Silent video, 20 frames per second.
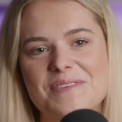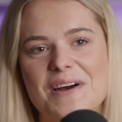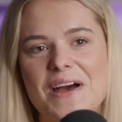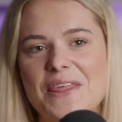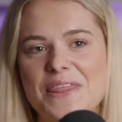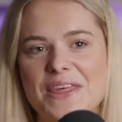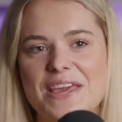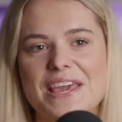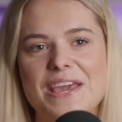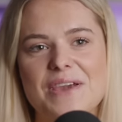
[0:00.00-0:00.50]
But
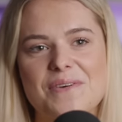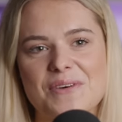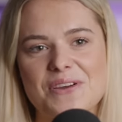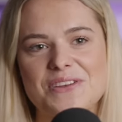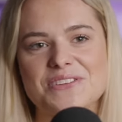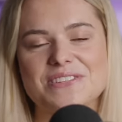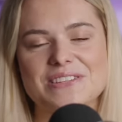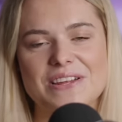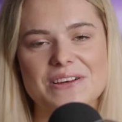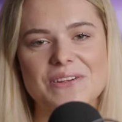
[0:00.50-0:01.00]
I think he
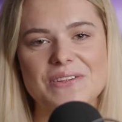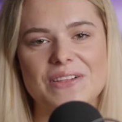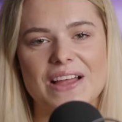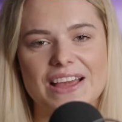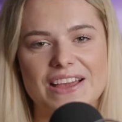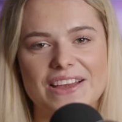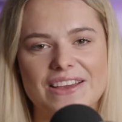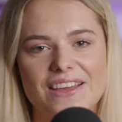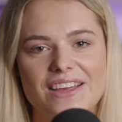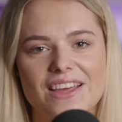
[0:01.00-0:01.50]
would still
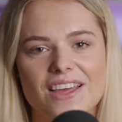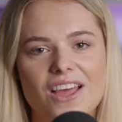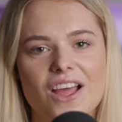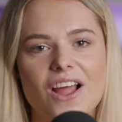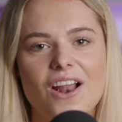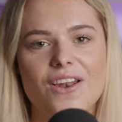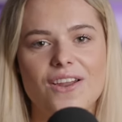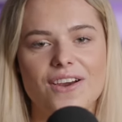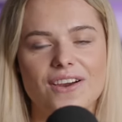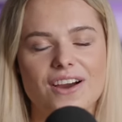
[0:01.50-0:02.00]
like
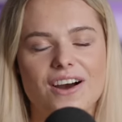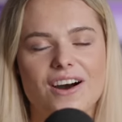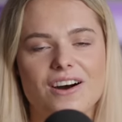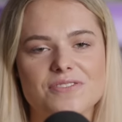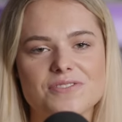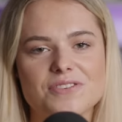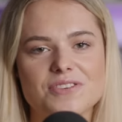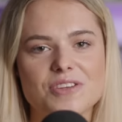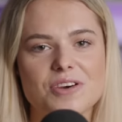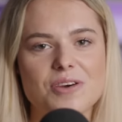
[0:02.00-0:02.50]
look
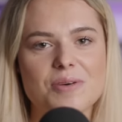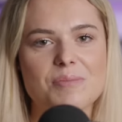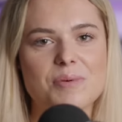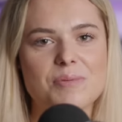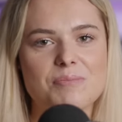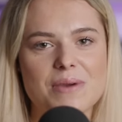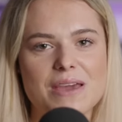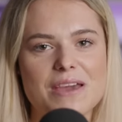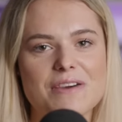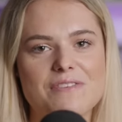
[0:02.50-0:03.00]
after them
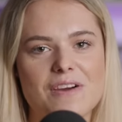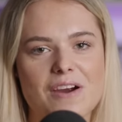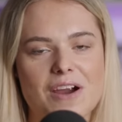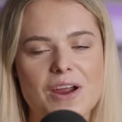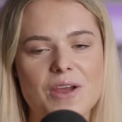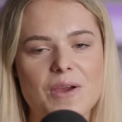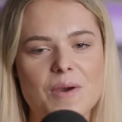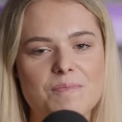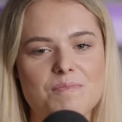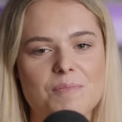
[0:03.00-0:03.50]
and be a
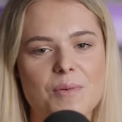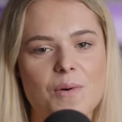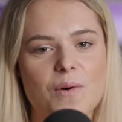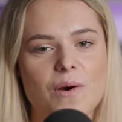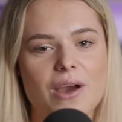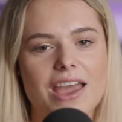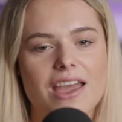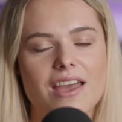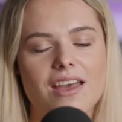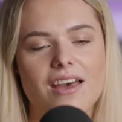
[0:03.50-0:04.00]
very good
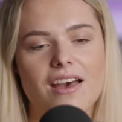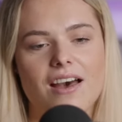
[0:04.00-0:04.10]
boy.